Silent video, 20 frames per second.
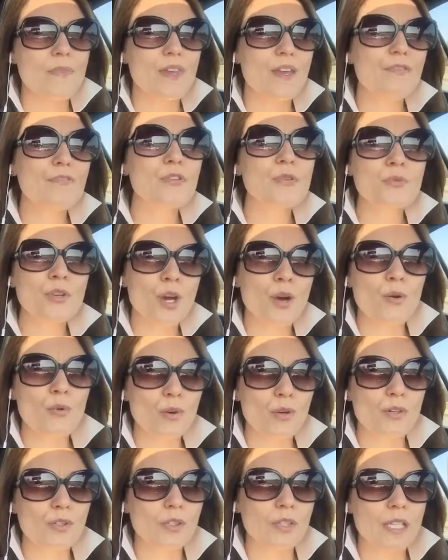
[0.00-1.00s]
If you
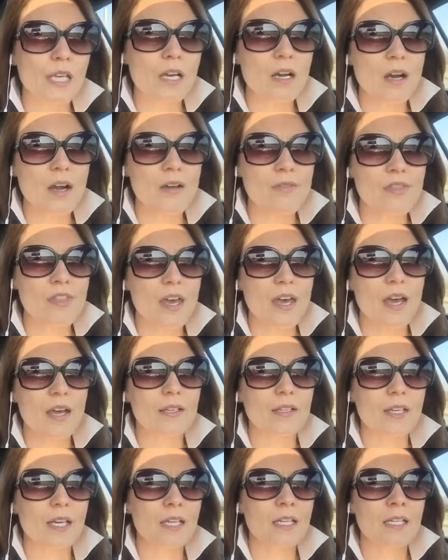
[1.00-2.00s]
know early on
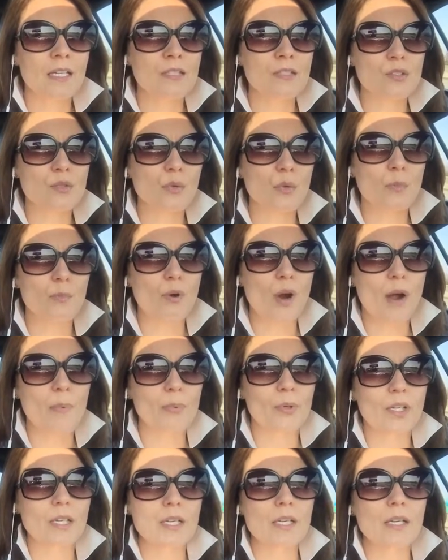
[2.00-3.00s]
that getting into a
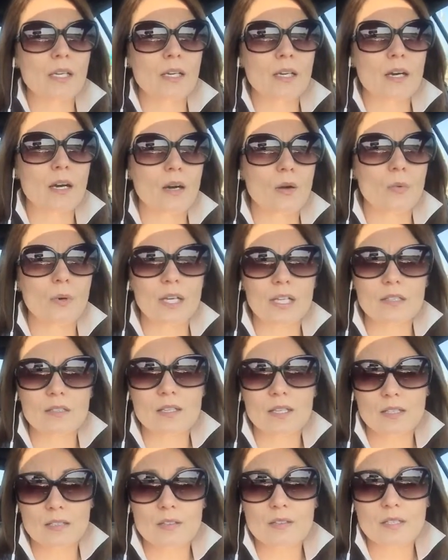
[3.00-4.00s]
property when it
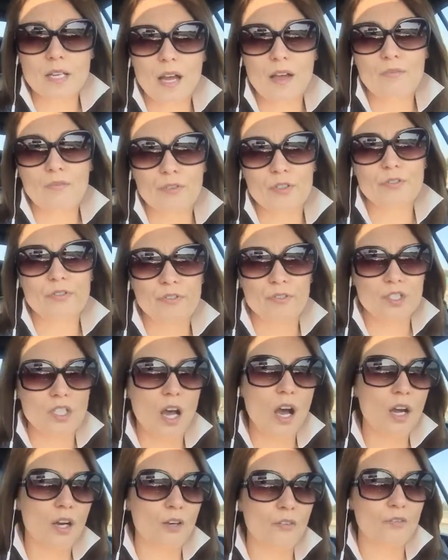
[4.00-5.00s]
is time for
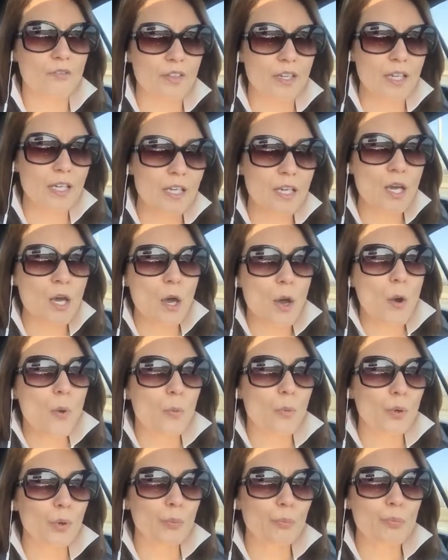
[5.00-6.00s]
photography
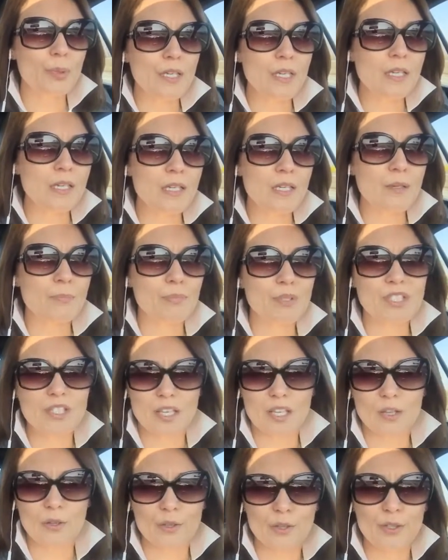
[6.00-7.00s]
will be
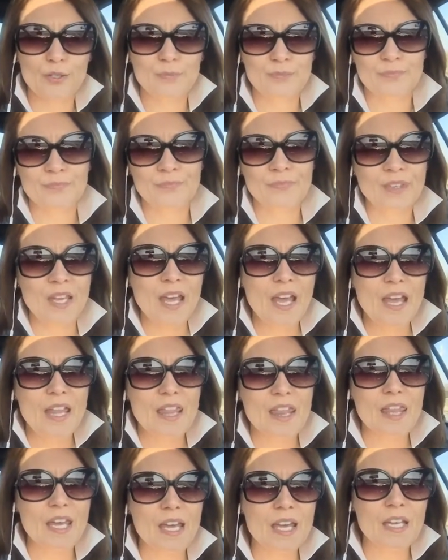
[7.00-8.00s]
particular,
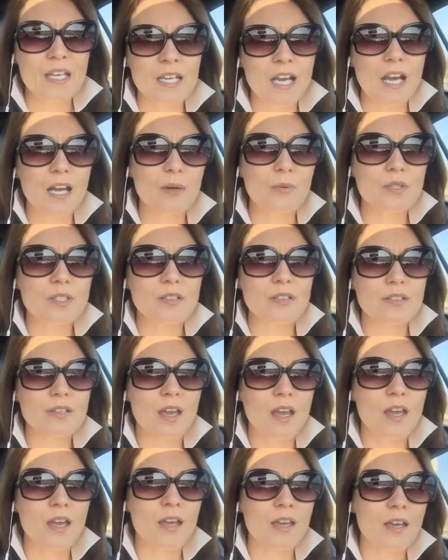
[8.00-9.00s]
then I would
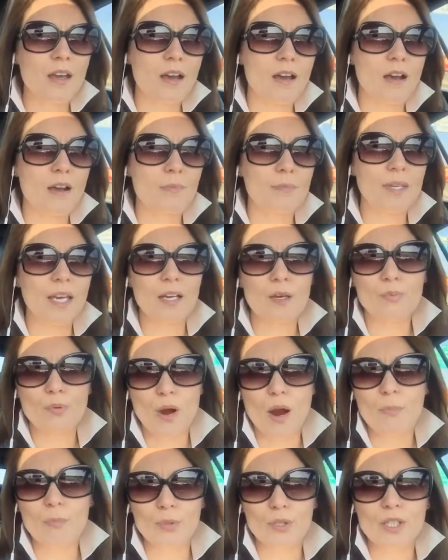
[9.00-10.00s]
say get a
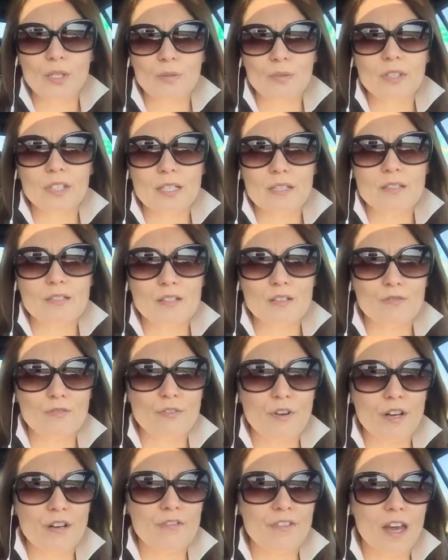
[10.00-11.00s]
property release in
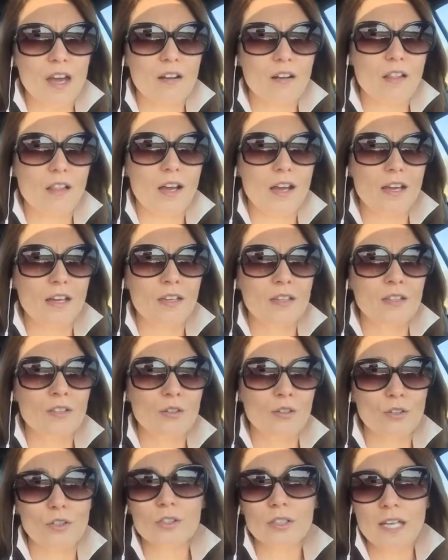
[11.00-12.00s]
front of that client
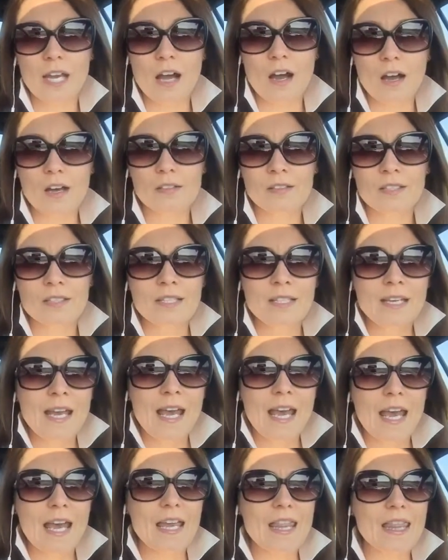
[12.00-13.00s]
early on.
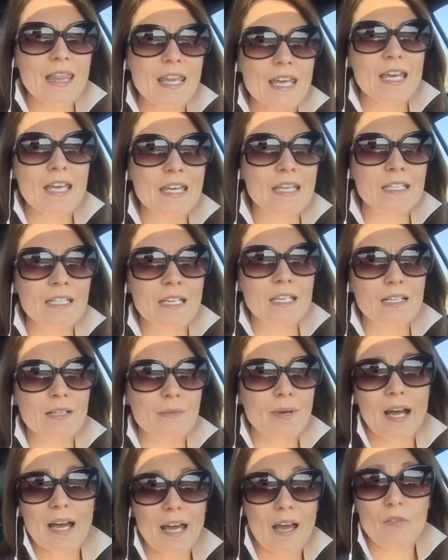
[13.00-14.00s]
And then
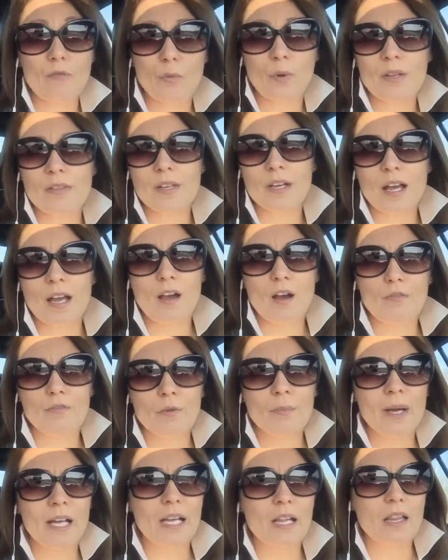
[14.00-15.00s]
I have one that I
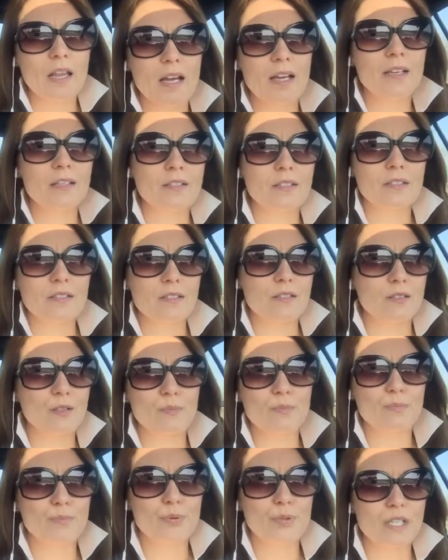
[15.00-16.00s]
offer my clients. It's a
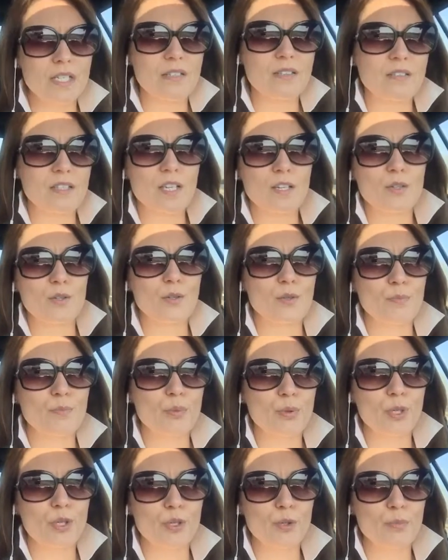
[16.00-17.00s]
pretty standard
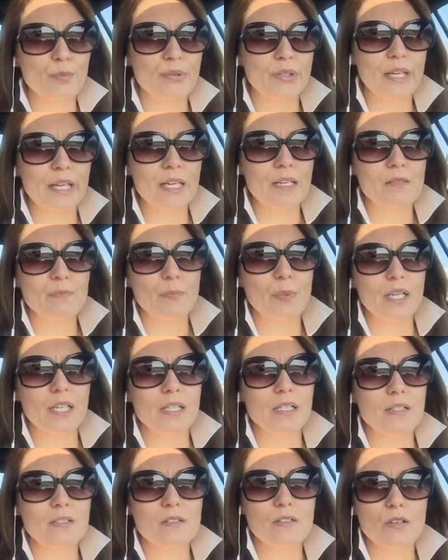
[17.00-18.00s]
boilerplate,
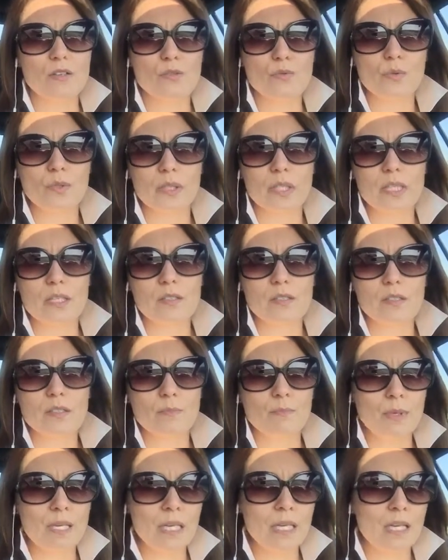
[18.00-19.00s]
but it does
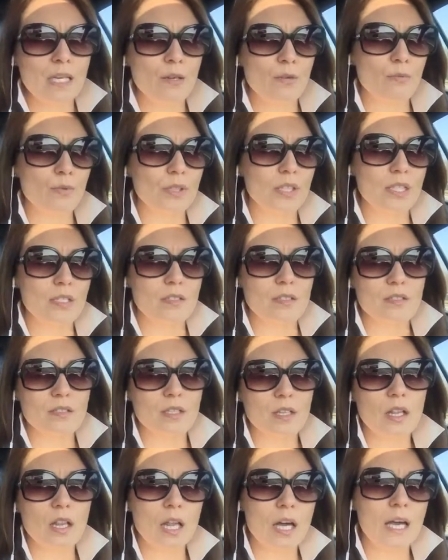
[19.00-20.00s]
release me, it releases
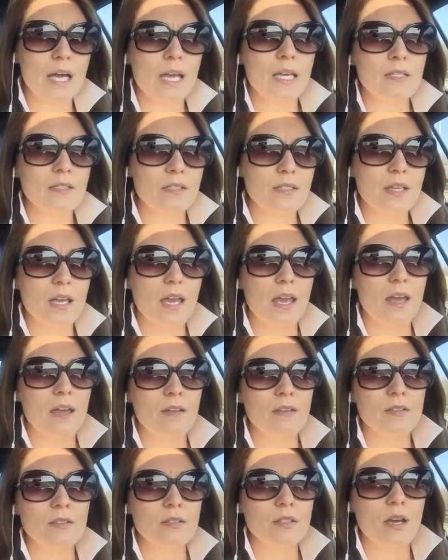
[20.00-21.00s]
the client,
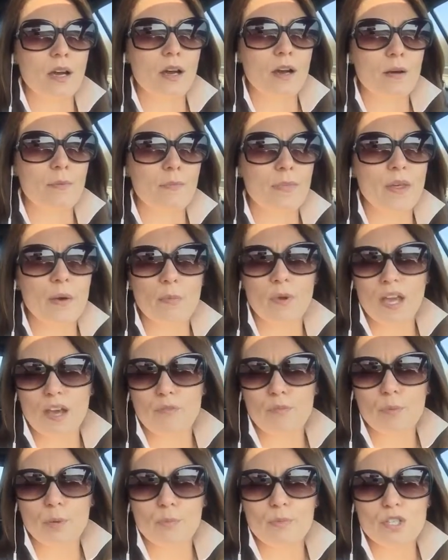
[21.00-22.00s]
and then we
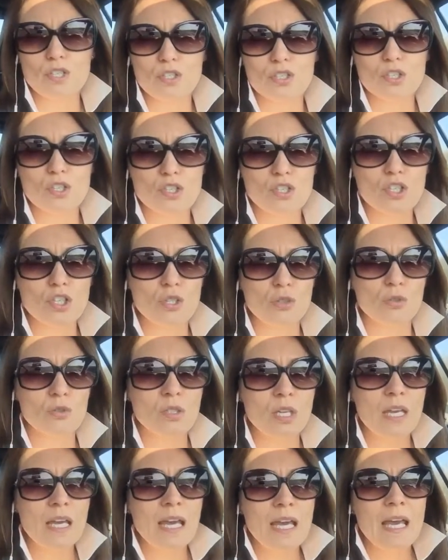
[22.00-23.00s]
have permission to shoot.
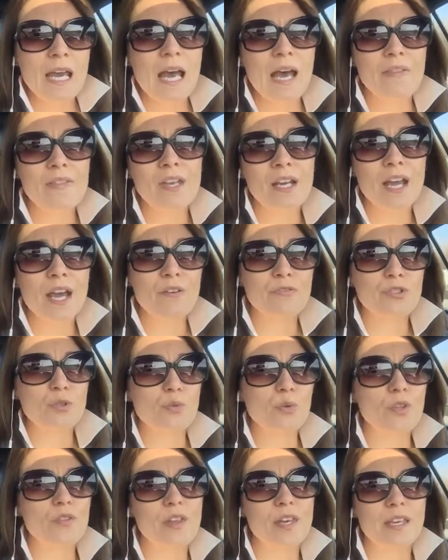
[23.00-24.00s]
And then
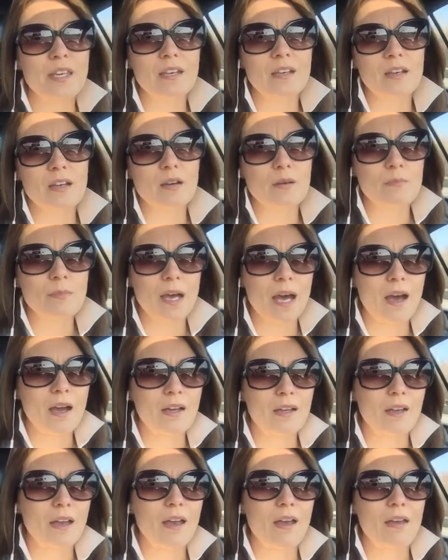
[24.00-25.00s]
afterward, they can't come back
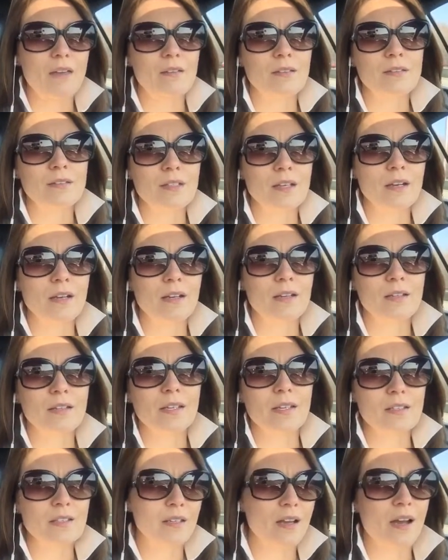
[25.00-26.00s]
and
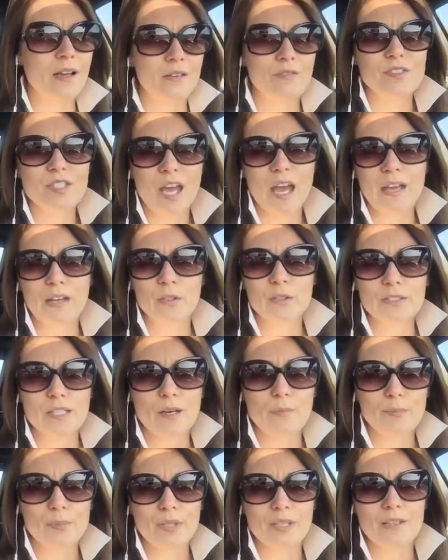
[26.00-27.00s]
get kind of tangled
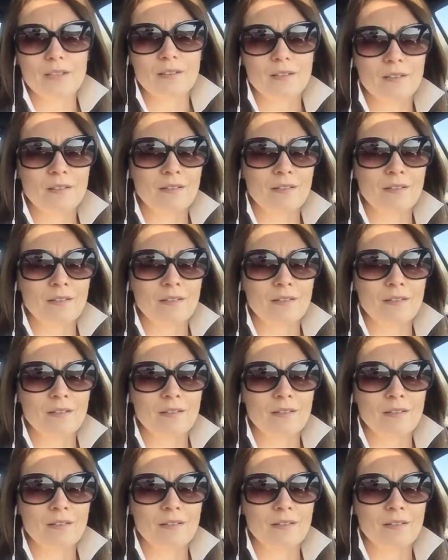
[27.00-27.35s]
up in